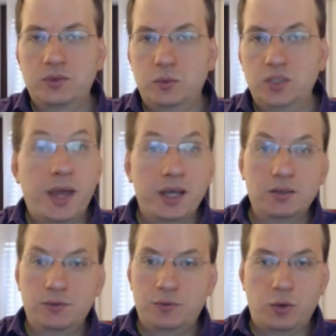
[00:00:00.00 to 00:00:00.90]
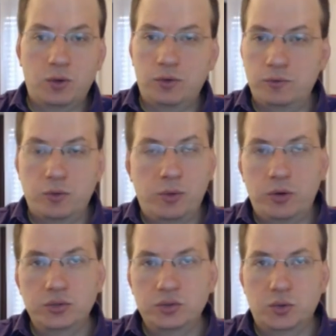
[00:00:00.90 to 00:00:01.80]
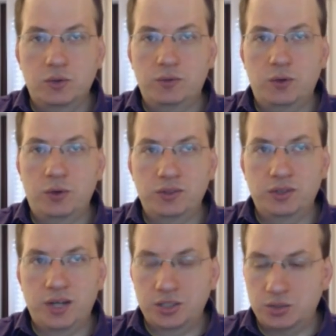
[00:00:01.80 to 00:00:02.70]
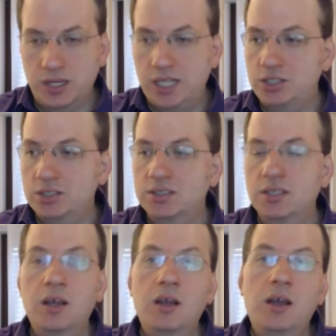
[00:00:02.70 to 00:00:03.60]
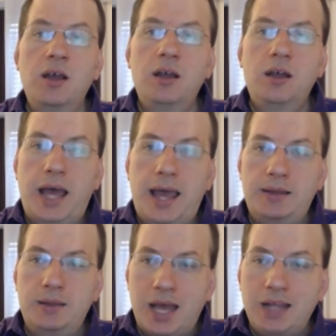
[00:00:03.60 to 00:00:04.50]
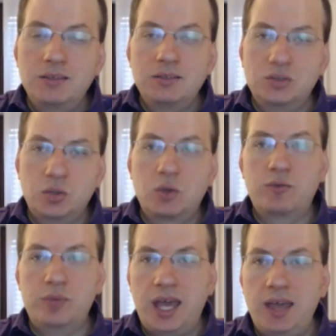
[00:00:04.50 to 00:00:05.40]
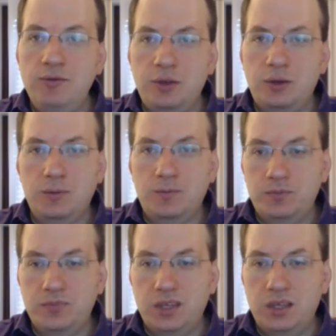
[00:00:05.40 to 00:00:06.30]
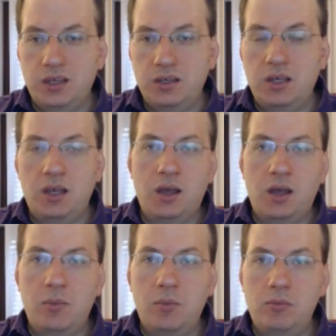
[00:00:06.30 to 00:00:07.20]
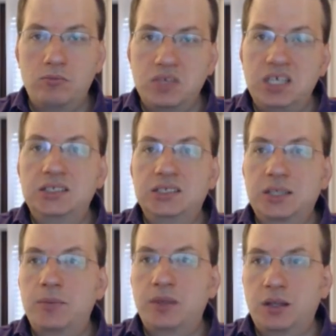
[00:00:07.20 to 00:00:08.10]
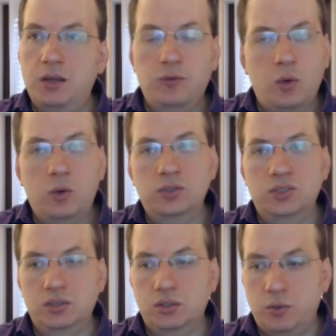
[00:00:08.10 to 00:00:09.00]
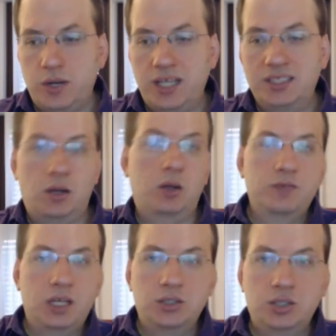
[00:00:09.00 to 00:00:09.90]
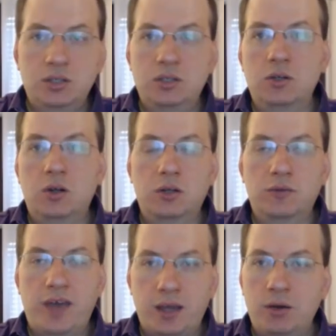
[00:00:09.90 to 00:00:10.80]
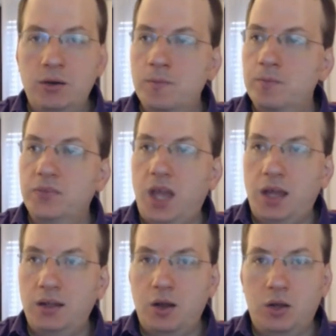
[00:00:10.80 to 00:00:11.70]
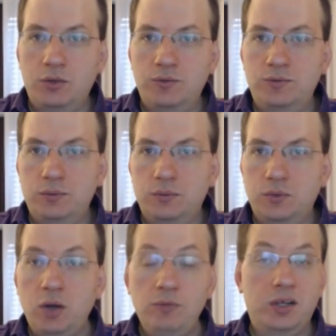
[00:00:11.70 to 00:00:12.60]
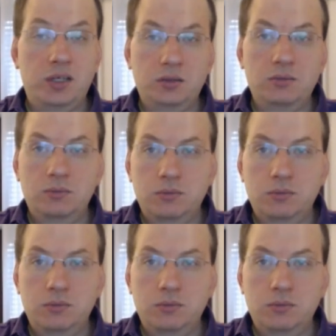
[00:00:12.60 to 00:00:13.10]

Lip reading: respect for borders or for international relations. And that sort of behavior is something that, of course, creates a lot of tension and a lot of anger and a lot of conflict